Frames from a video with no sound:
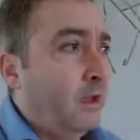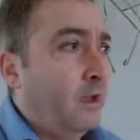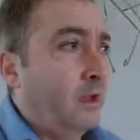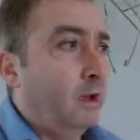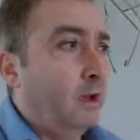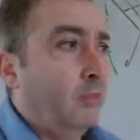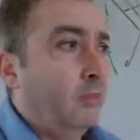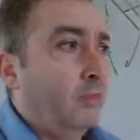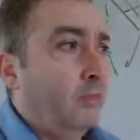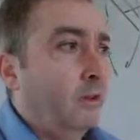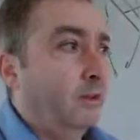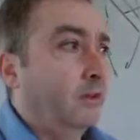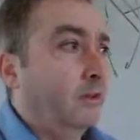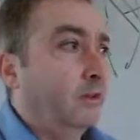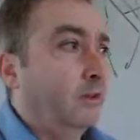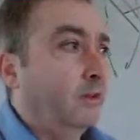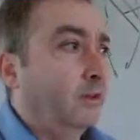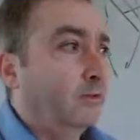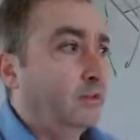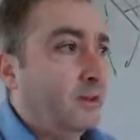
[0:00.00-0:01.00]

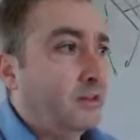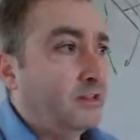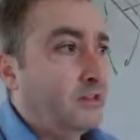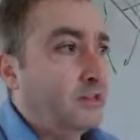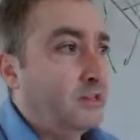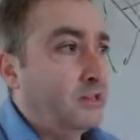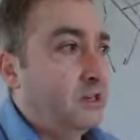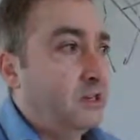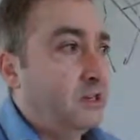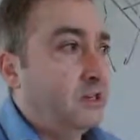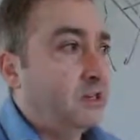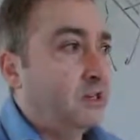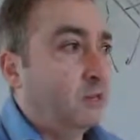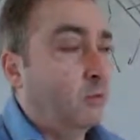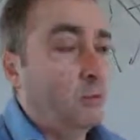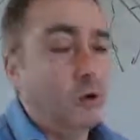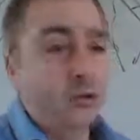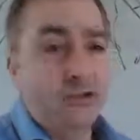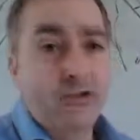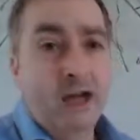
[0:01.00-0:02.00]
the strategies
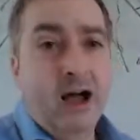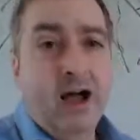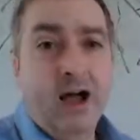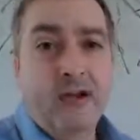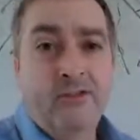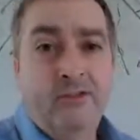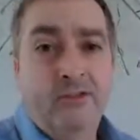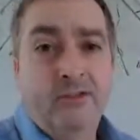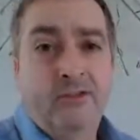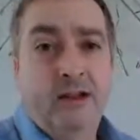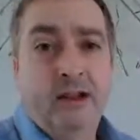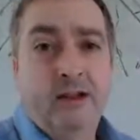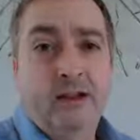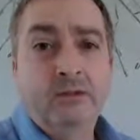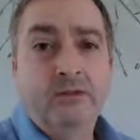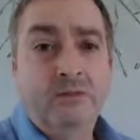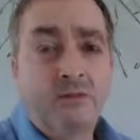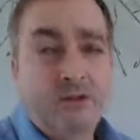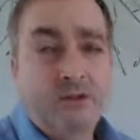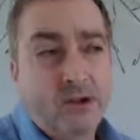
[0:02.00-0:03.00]
are ones that I've
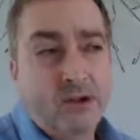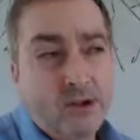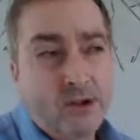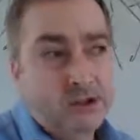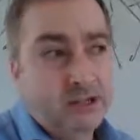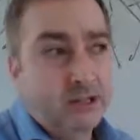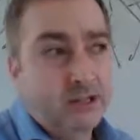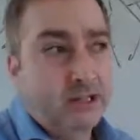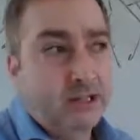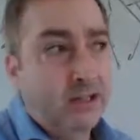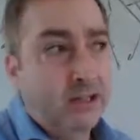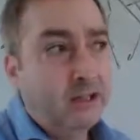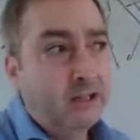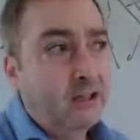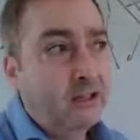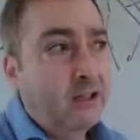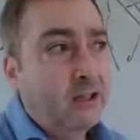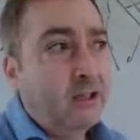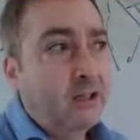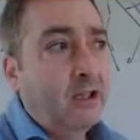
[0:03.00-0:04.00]
developed personally.
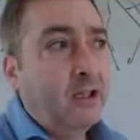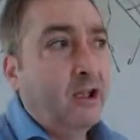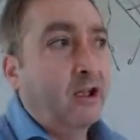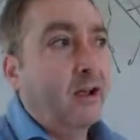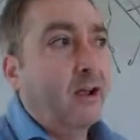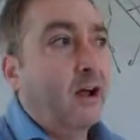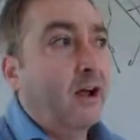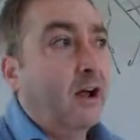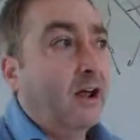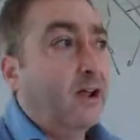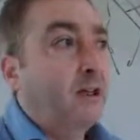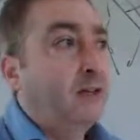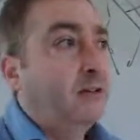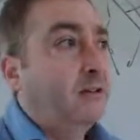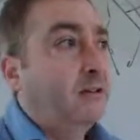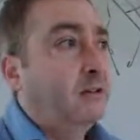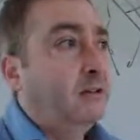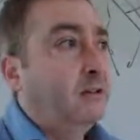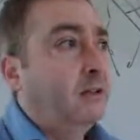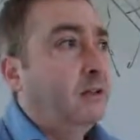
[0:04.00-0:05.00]
And
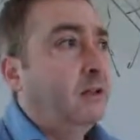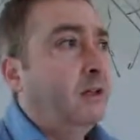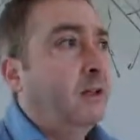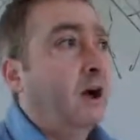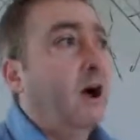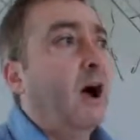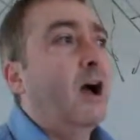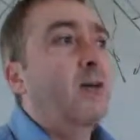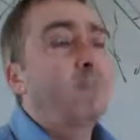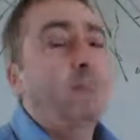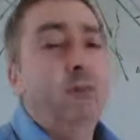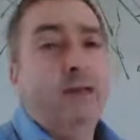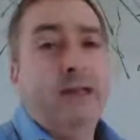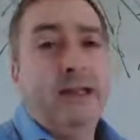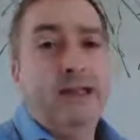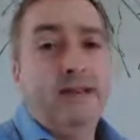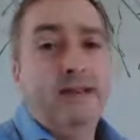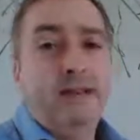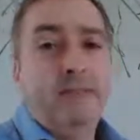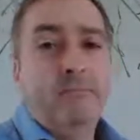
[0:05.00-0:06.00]
I
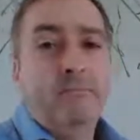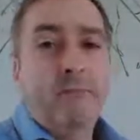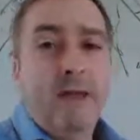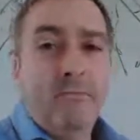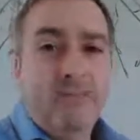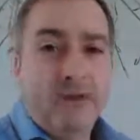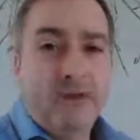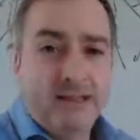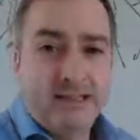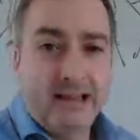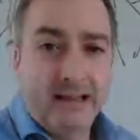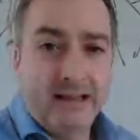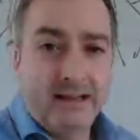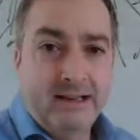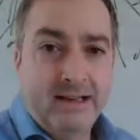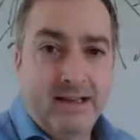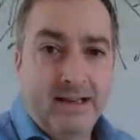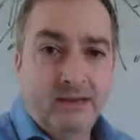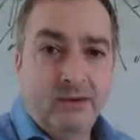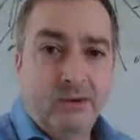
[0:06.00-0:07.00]
blend memory
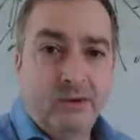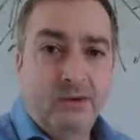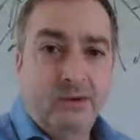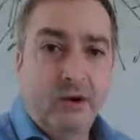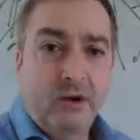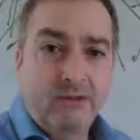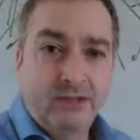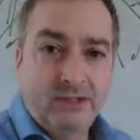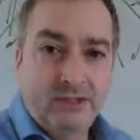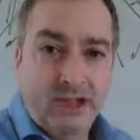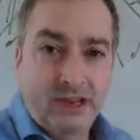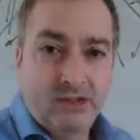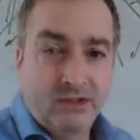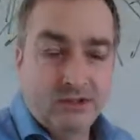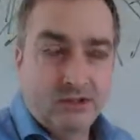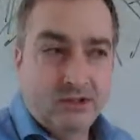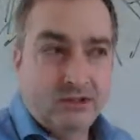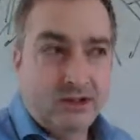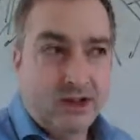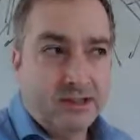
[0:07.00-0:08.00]
techniques with
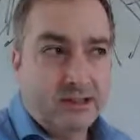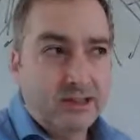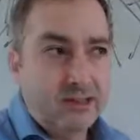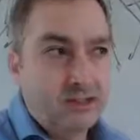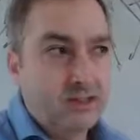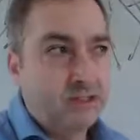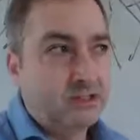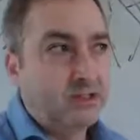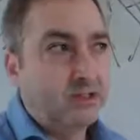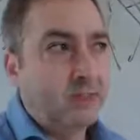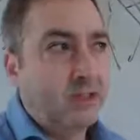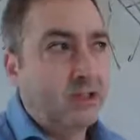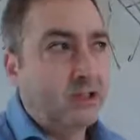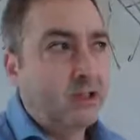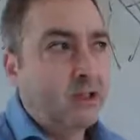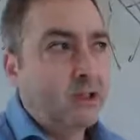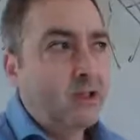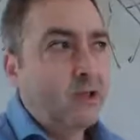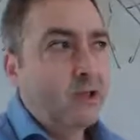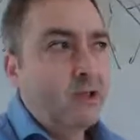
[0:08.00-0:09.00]
conversation strategies to
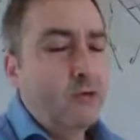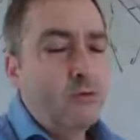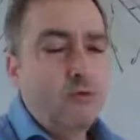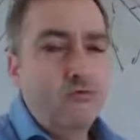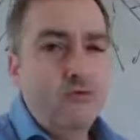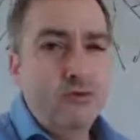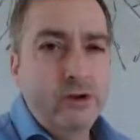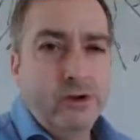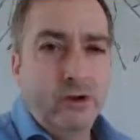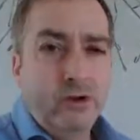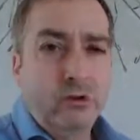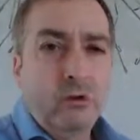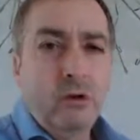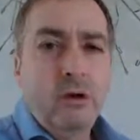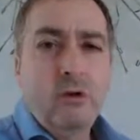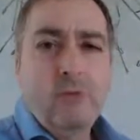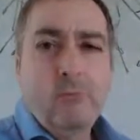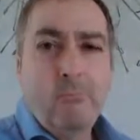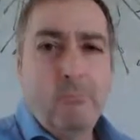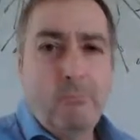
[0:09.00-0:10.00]
make real
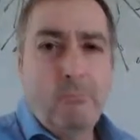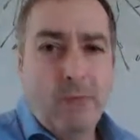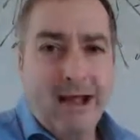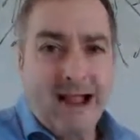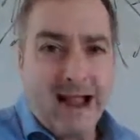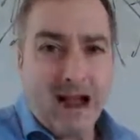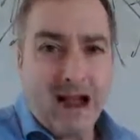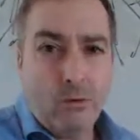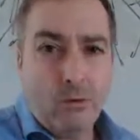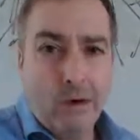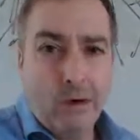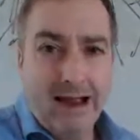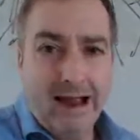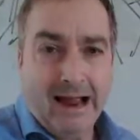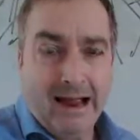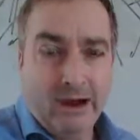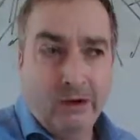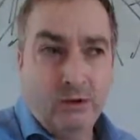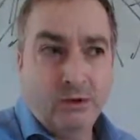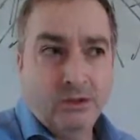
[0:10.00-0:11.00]

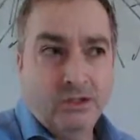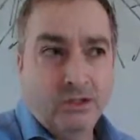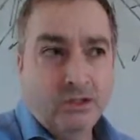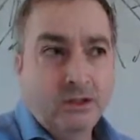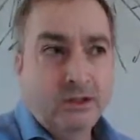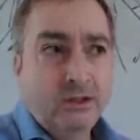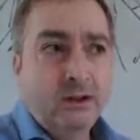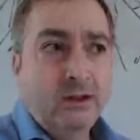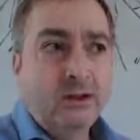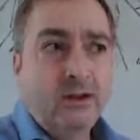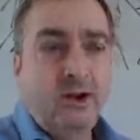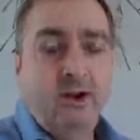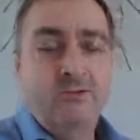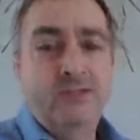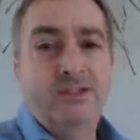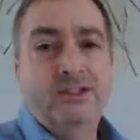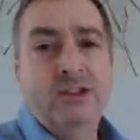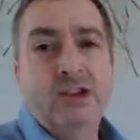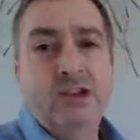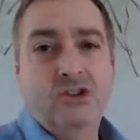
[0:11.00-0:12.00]
powerhouse
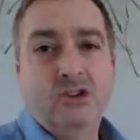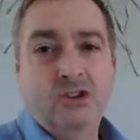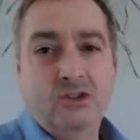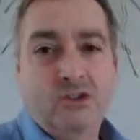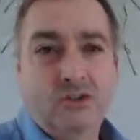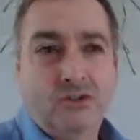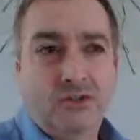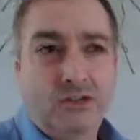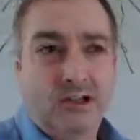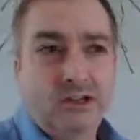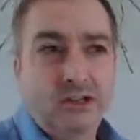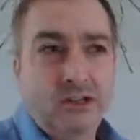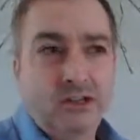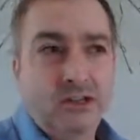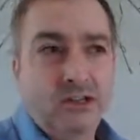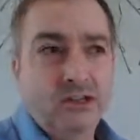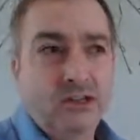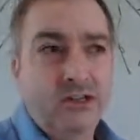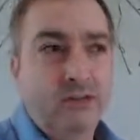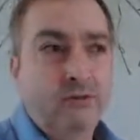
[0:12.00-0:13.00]
conversation
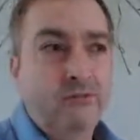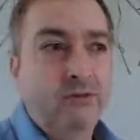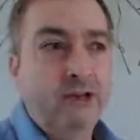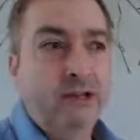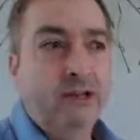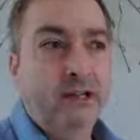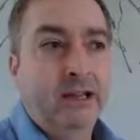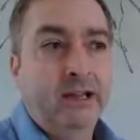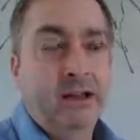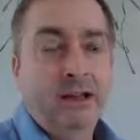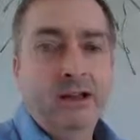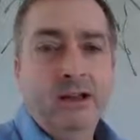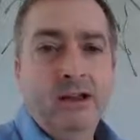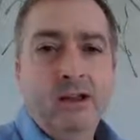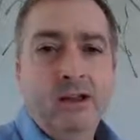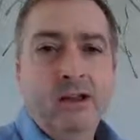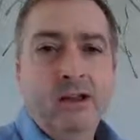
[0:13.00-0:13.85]
strategies that really